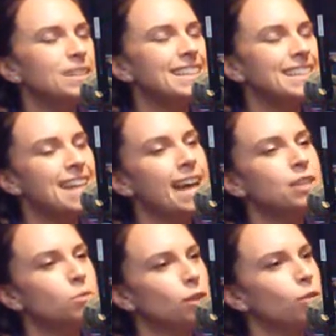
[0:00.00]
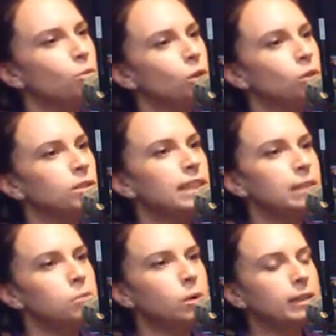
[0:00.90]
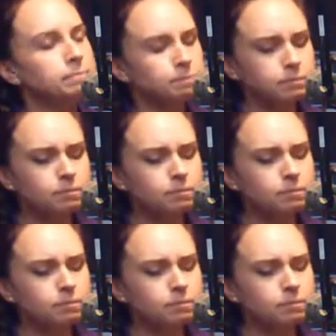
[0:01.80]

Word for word: connect with the world anymore.